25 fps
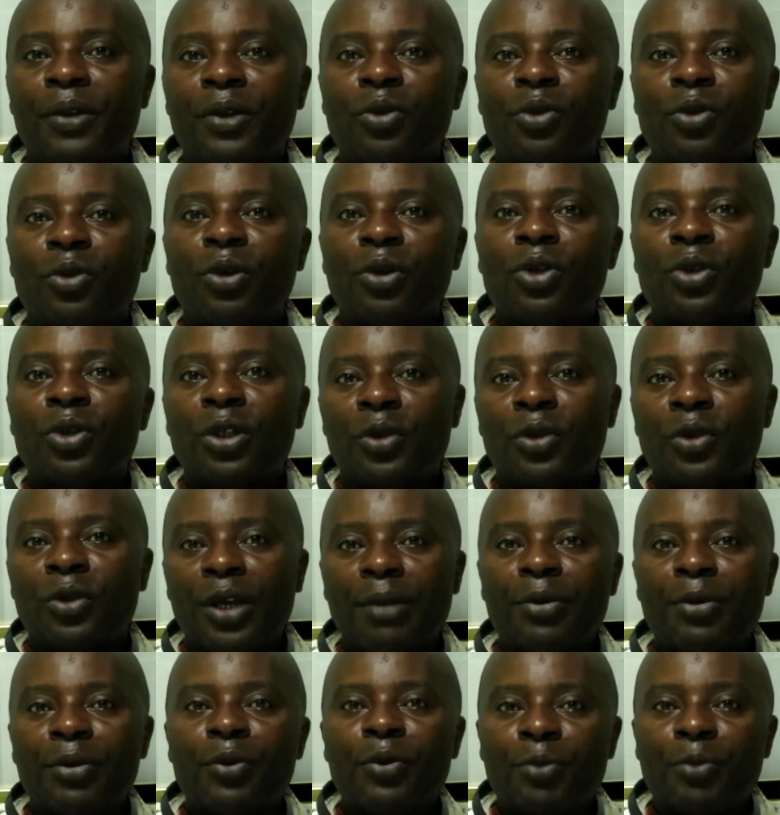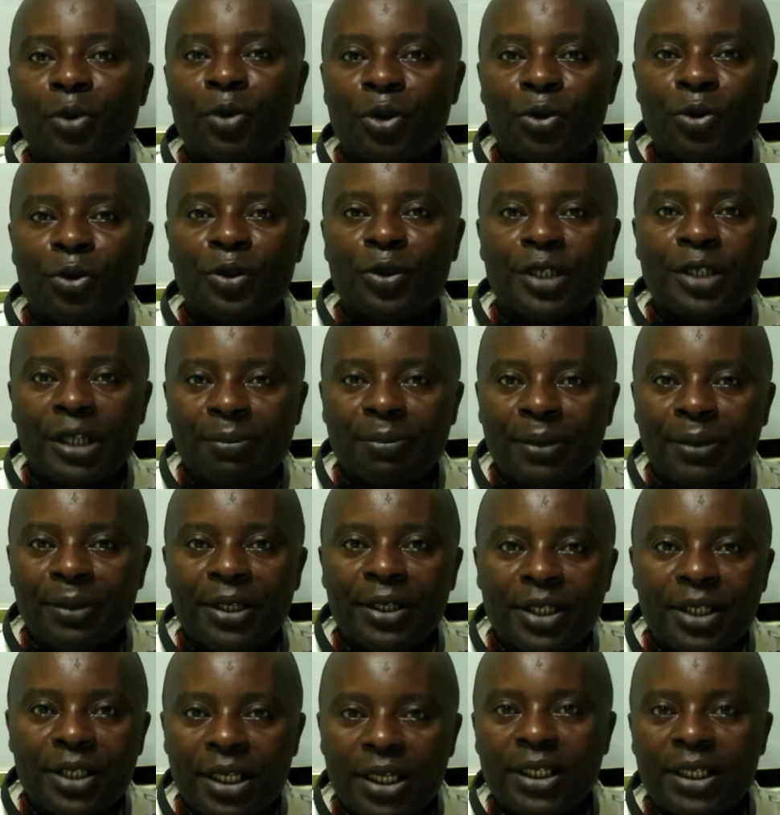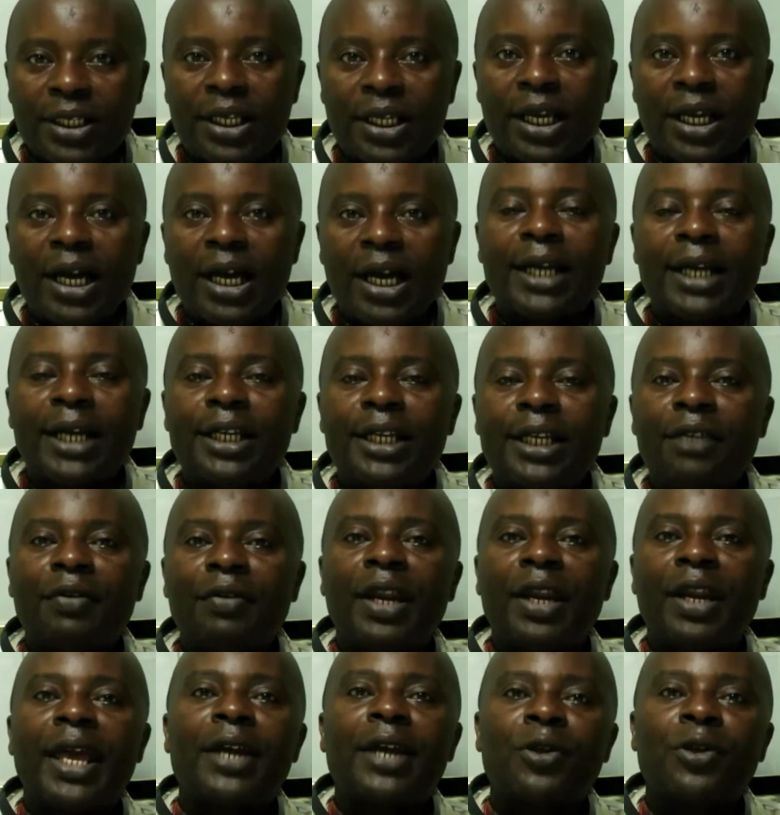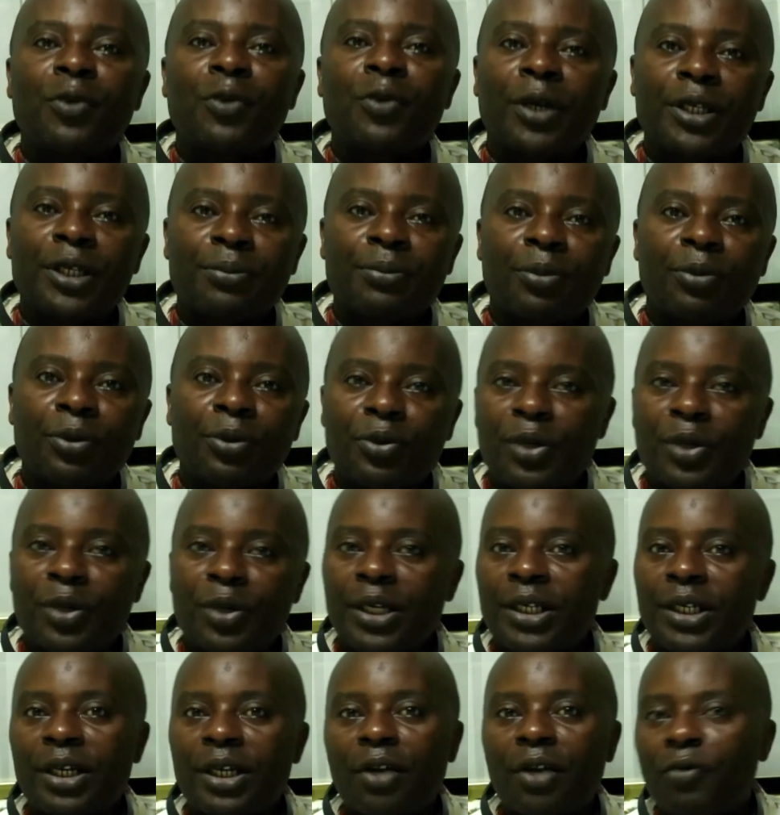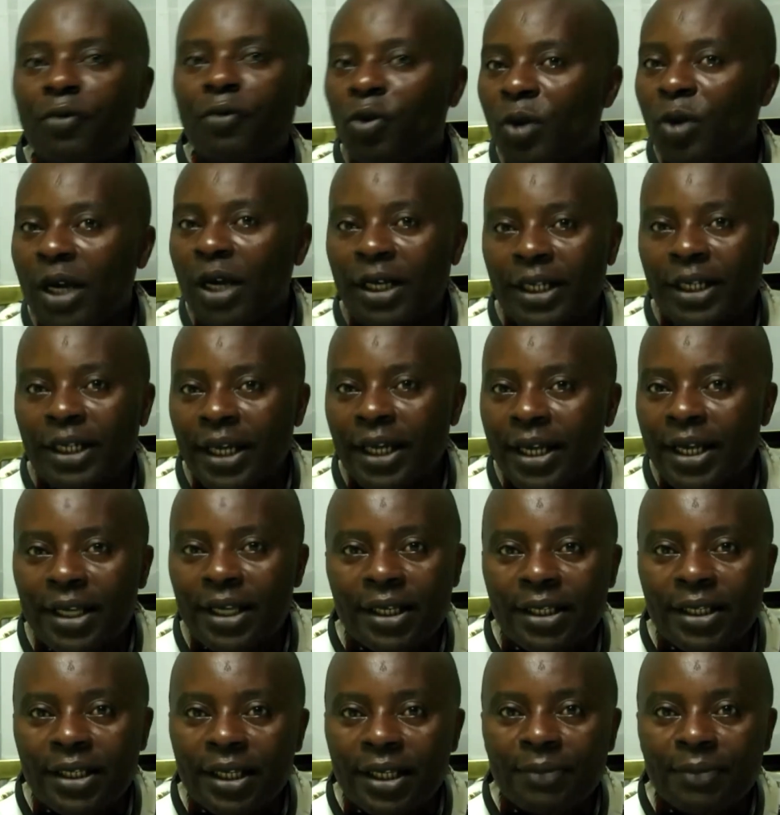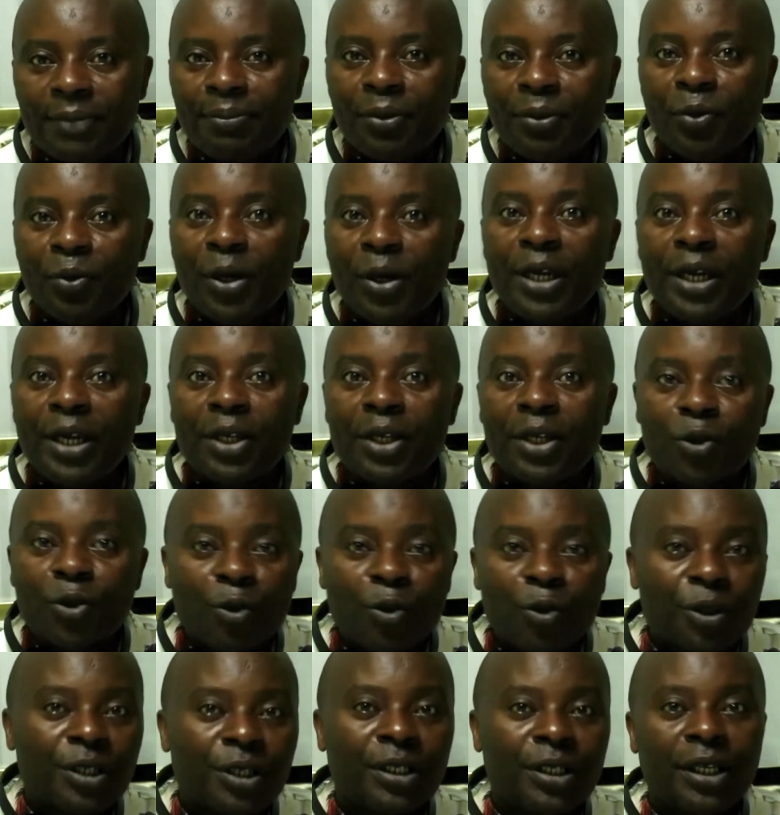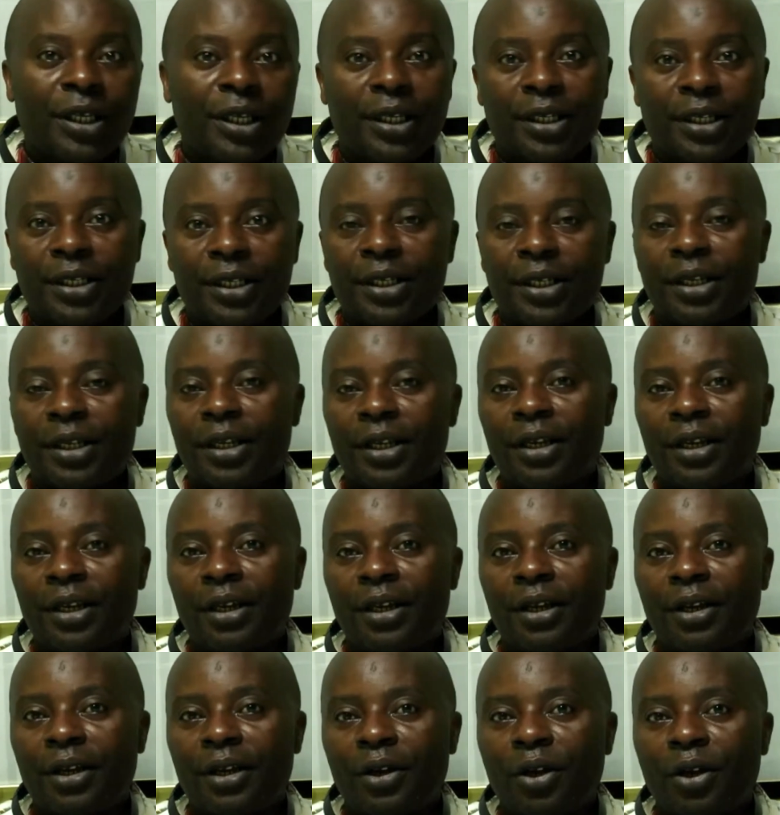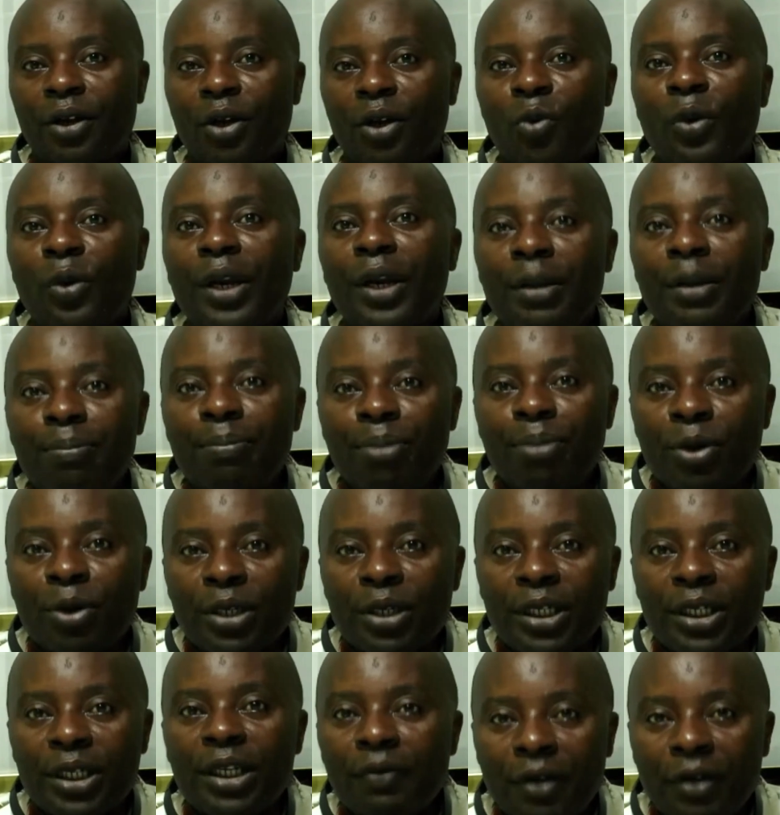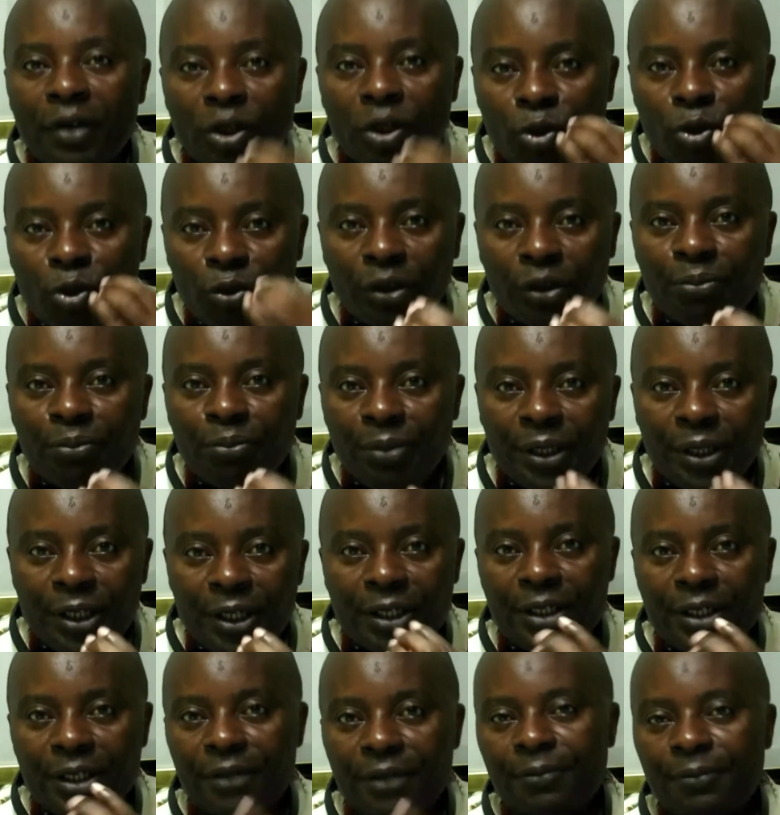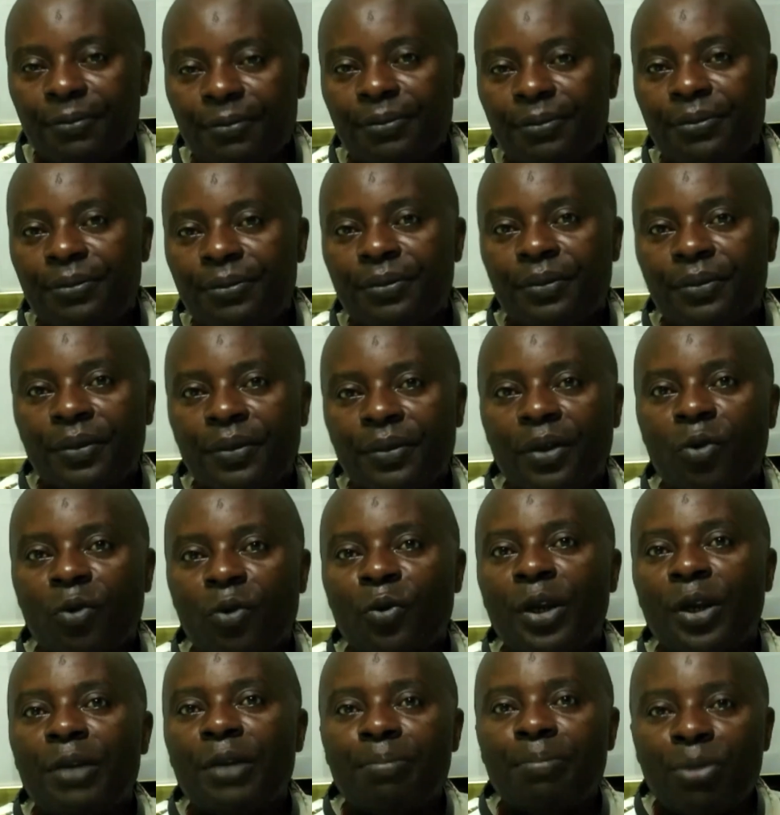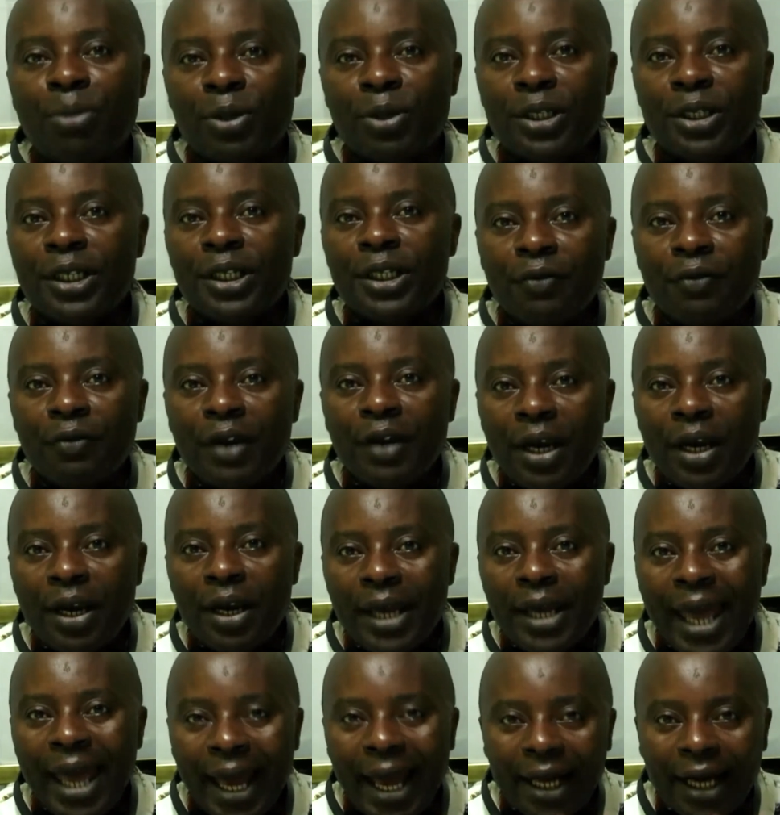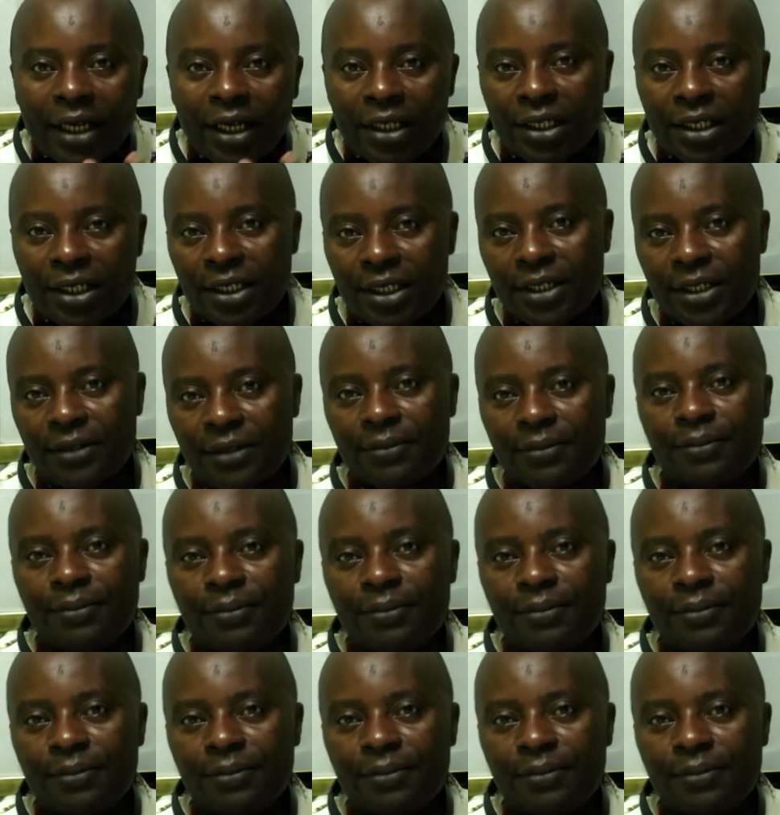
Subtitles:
to ensure that you're able to produce surpluses and even get to export? Right now, if you look at Kenya, we're in a sorry state. We're importing even toothpicks. We're importing even eggs.